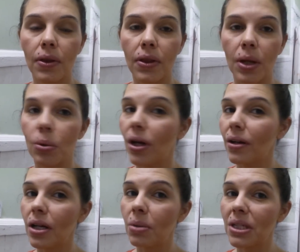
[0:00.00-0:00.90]
then
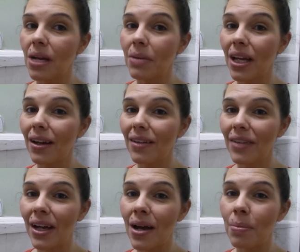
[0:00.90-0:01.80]
it'll be time to get
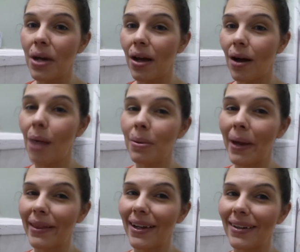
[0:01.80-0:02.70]
Olivia up. I'll be
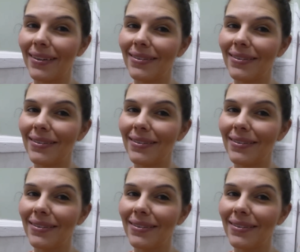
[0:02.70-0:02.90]
back then.